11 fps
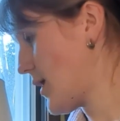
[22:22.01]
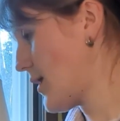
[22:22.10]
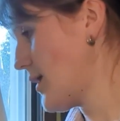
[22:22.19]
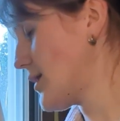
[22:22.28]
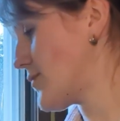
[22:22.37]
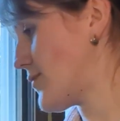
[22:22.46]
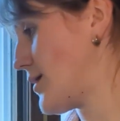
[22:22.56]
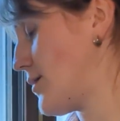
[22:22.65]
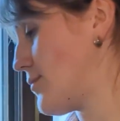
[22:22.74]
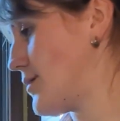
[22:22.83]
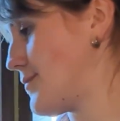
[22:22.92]
I think it's
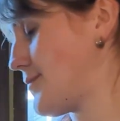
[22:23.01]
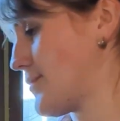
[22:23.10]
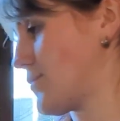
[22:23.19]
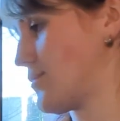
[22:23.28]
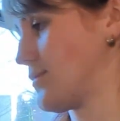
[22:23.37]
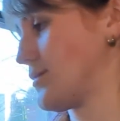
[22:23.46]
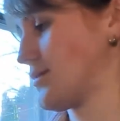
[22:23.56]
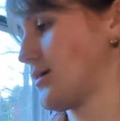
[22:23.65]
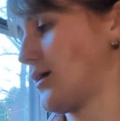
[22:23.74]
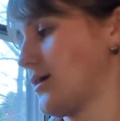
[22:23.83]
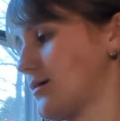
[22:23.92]
funny when Google's
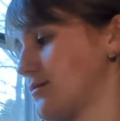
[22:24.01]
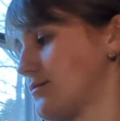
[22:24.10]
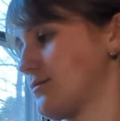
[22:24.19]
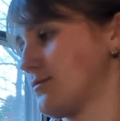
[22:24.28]
like,